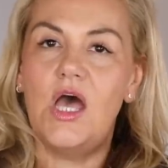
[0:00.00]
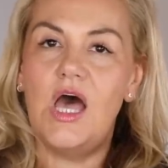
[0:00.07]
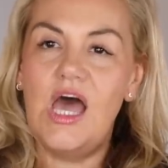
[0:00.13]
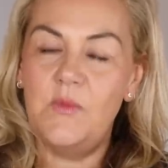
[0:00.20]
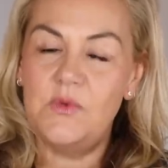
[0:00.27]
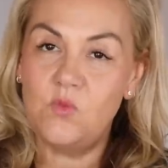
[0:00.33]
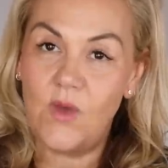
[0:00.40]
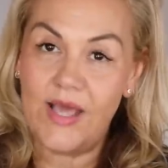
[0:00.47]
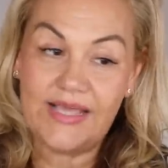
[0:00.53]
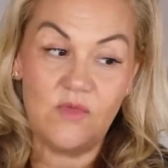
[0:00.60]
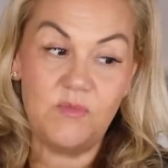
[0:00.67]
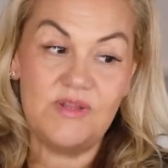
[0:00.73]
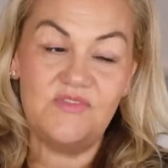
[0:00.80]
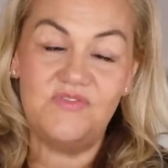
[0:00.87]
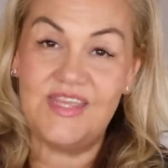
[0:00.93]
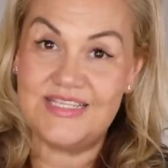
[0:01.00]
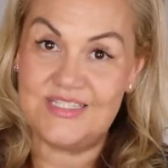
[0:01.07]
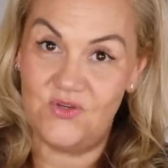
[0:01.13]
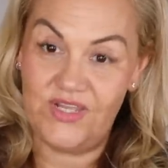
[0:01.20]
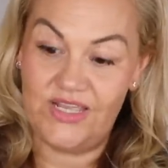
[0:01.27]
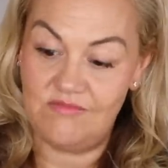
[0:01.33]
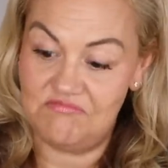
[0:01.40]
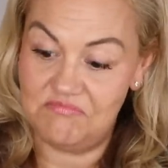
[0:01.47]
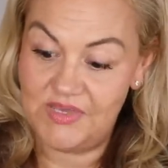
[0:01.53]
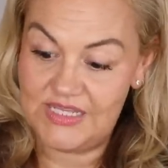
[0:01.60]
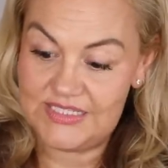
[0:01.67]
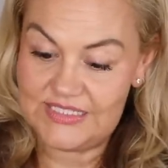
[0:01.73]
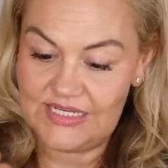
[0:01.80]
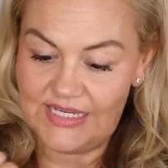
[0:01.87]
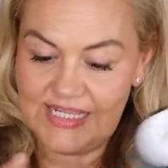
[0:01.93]
I would whack a bit of this on it,
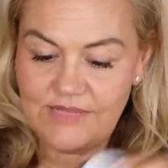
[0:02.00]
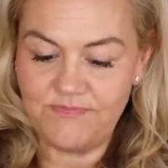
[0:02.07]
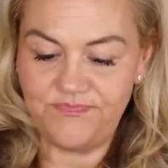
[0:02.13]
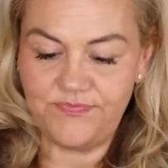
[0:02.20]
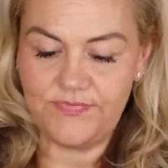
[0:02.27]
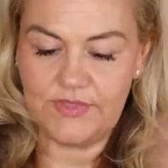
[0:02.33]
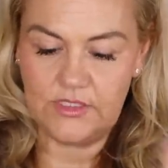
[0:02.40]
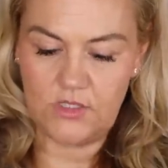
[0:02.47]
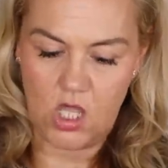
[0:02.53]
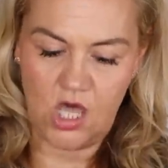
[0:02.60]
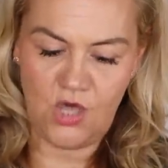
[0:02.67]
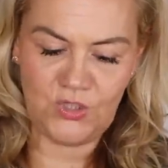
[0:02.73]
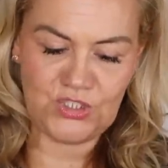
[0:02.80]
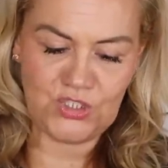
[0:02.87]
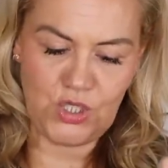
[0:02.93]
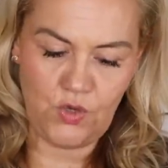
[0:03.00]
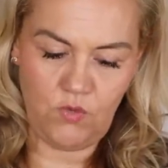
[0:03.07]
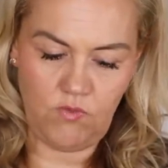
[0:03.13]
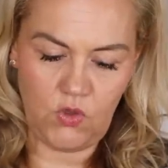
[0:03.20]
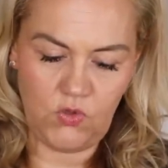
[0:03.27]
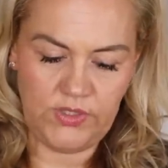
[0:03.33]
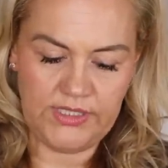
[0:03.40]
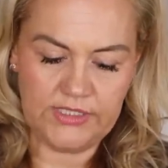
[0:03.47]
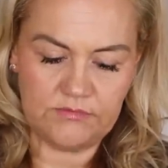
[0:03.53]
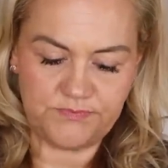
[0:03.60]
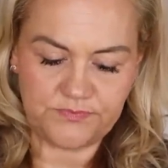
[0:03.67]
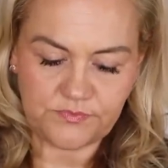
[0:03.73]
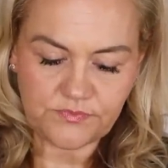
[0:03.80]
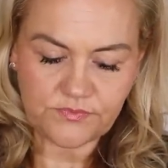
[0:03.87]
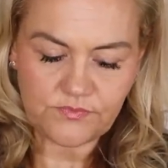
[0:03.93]
personally. Hard to go wrong.
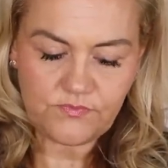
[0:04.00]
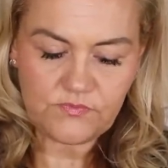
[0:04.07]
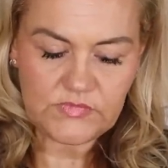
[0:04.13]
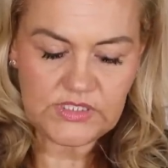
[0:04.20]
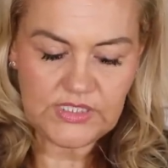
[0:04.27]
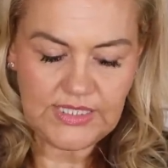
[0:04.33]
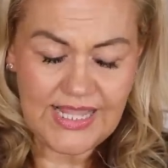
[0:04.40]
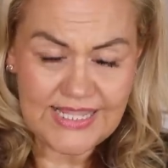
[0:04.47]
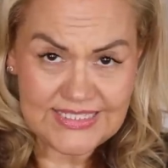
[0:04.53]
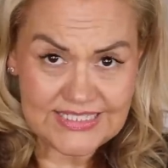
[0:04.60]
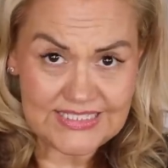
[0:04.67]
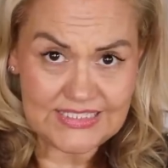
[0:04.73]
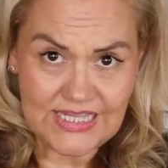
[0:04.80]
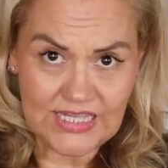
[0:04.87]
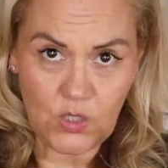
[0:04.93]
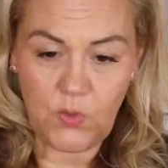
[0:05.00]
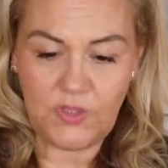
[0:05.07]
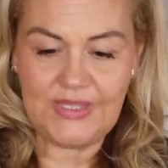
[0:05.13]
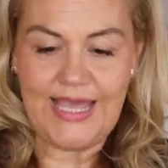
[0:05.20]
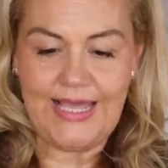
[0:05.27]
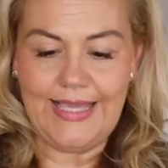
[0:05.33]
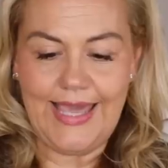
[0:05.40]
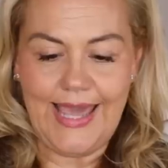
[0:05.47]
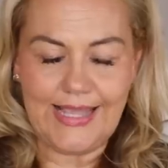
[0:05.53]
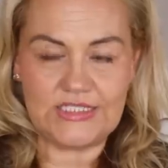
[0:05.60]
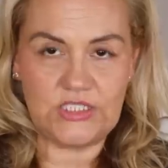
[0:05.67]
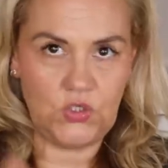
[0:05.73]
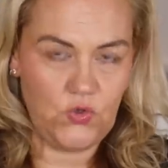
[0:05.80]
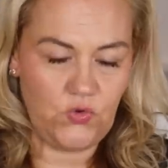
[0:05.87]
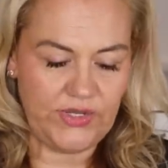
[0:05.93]
Let's stick with that
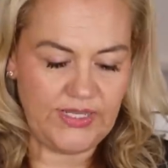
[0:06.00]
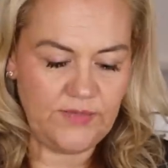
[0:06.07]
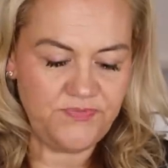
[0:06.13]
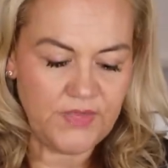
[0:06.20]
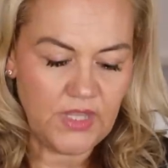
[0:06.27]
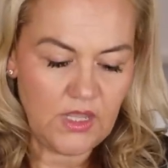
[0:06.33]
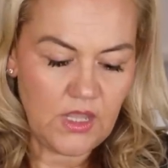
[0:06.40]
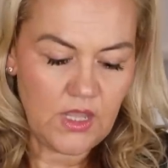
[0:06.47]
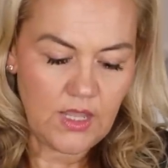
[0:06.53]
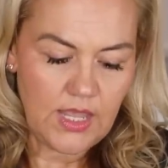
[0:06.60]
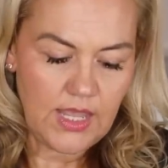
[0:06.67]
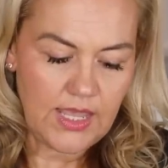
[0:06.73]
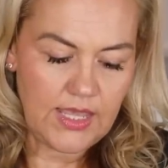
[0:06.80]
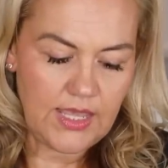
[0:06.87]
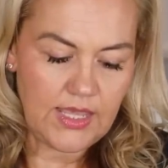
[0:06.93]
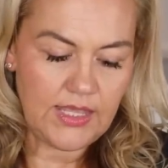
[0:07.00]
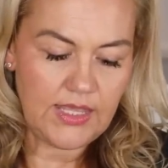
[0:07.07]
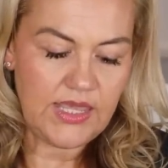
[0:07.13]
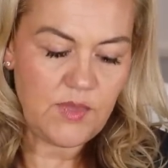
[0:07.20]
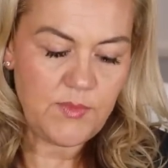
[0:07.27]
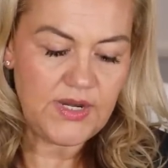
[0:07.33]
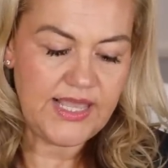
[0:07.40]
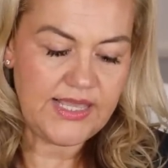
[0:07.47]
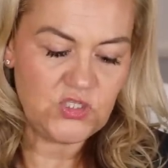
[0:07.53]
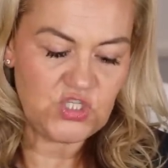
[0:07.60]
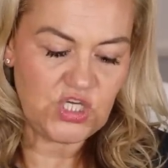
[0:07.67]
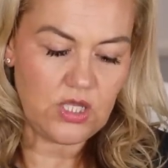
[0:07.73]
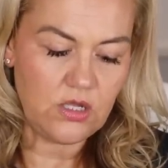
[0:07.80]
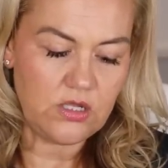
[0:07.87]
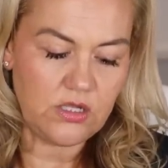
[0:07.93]
category. Himalayan
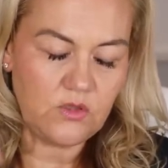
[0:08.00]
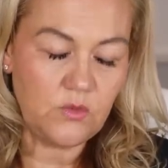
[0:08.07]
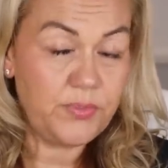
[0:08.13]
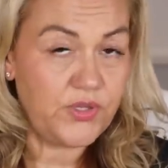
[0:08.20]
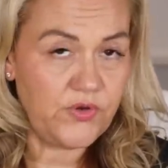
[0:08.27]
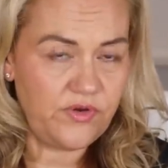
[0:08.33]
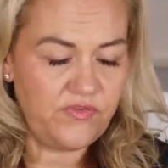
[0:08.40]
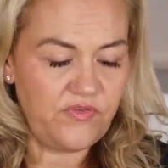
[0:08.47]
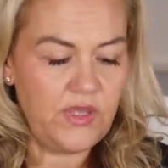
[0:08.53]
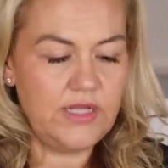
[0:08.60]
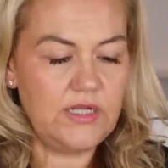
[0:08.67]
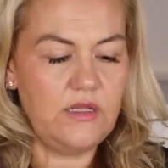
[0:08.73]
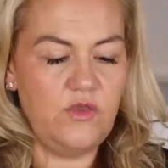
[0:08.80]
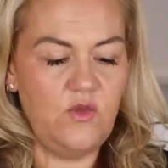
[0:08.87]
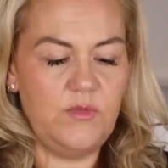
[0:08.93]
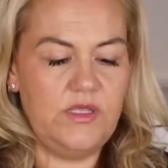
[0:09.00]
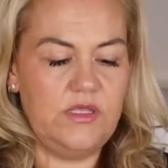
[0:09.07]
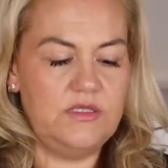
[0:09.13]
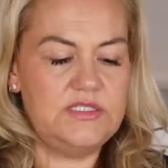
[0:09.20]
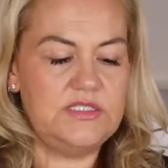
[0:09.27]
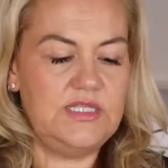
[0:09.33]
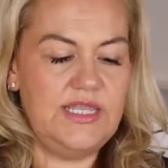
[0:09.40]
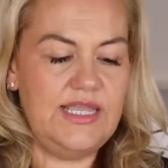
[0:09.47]
Charcoal Purifying Glow Mask.